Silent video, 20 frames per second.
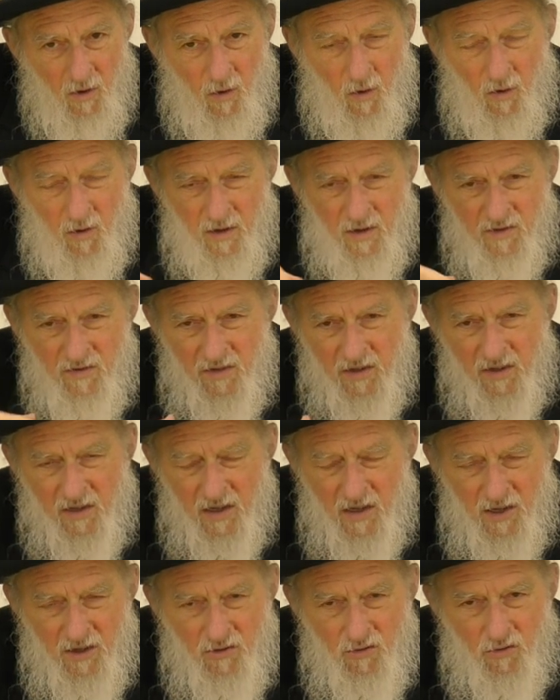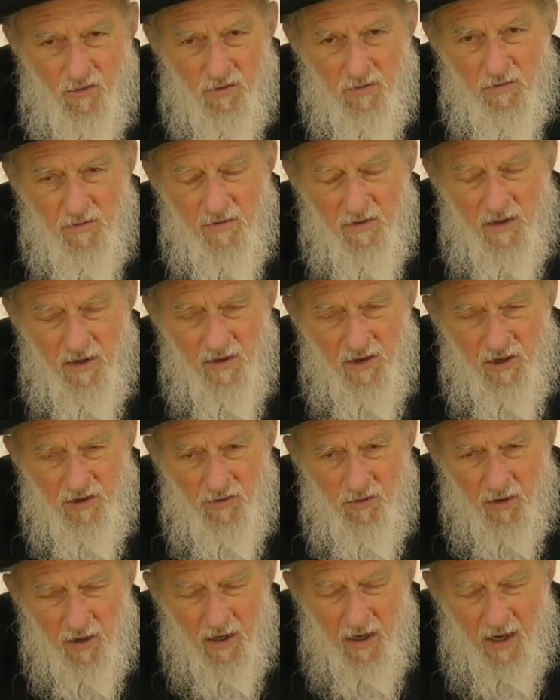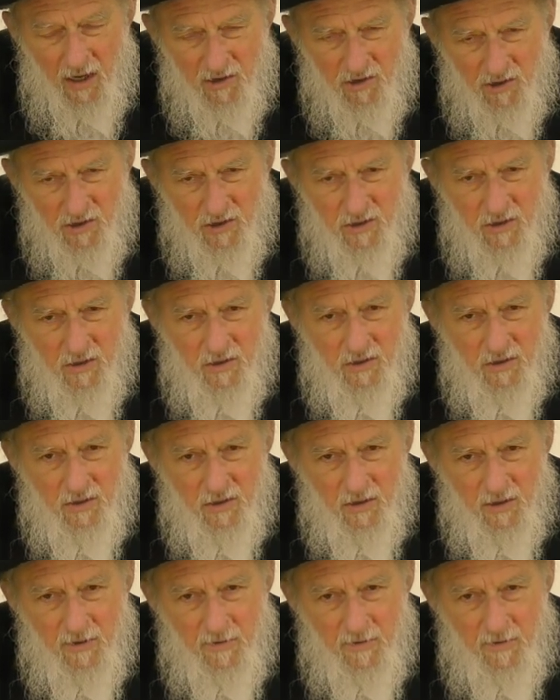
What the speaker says: Or is it in your consciousness?